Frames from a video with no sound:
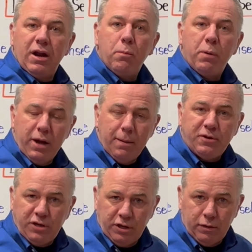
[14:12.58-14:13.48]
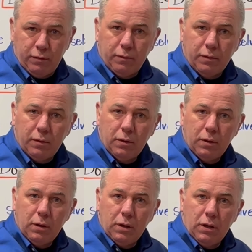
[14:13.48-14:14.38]
open up to you.
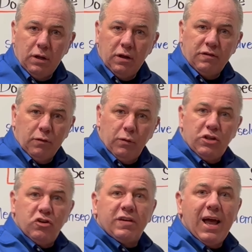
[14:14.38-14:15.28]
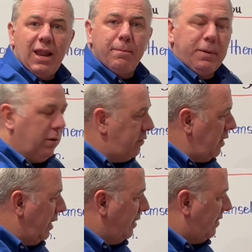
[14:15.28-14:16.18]
So it just kind of builds
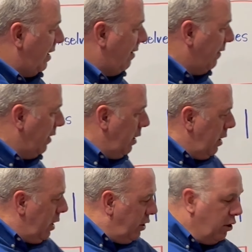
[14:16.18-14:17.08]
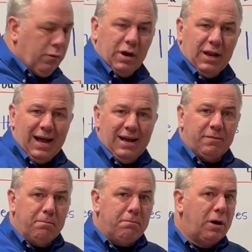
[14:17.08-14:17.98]
on itself. Do you realize
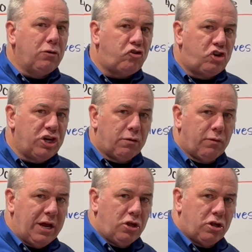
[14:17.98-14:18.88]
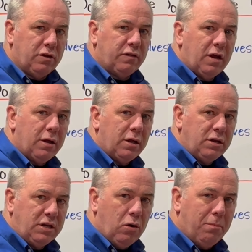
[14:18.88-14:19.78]
most generations
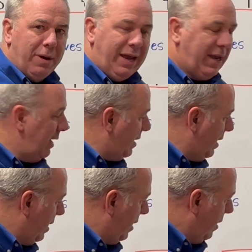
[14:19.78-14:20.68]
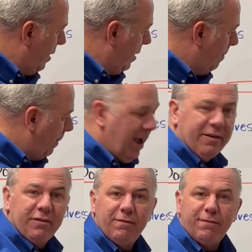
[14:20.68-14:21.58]
don't make it
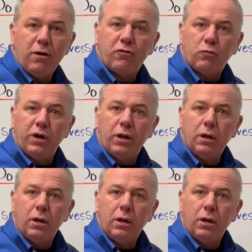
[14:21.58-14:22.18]
past the first one?